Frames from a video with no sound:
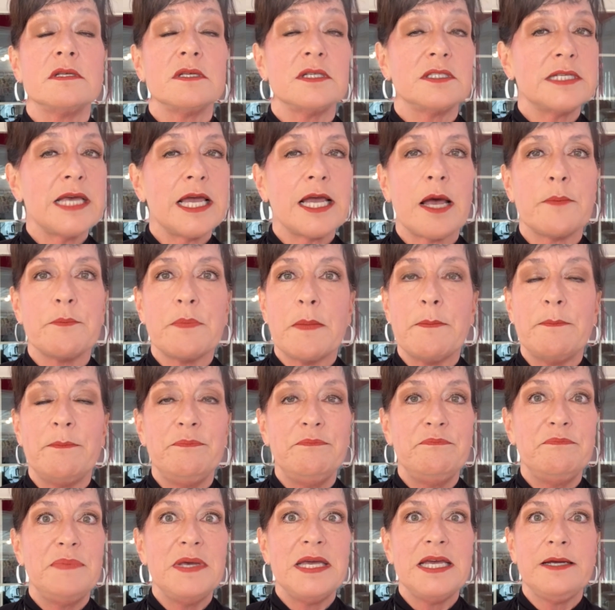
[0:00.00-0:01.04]
take up a
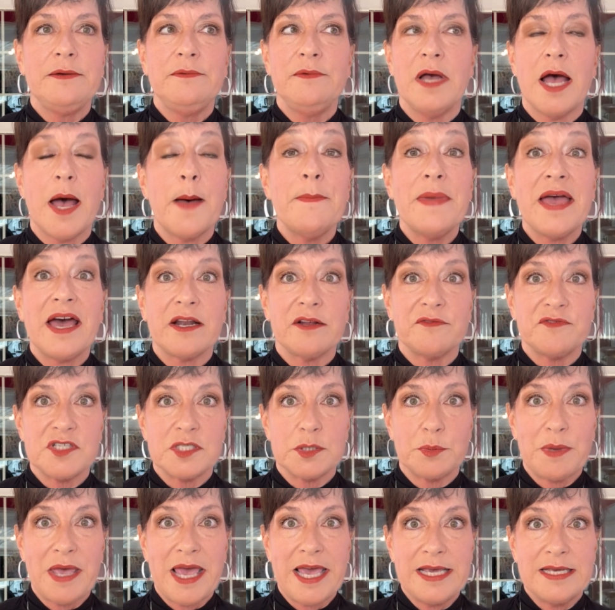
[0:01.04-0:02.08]
big amount of
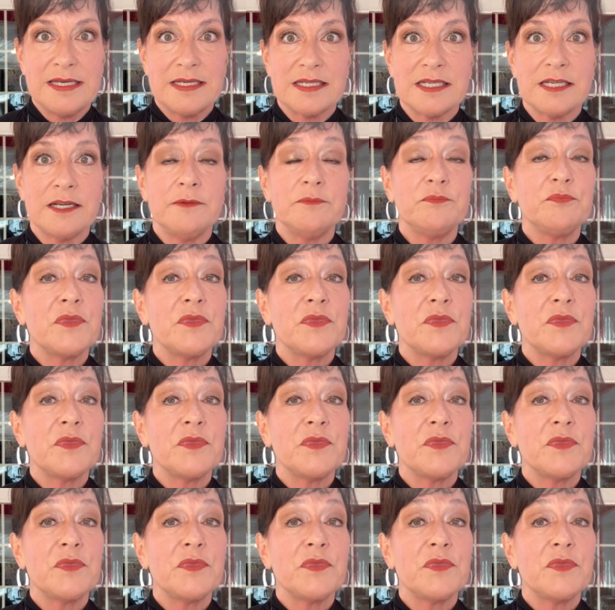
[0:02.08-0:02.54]
space.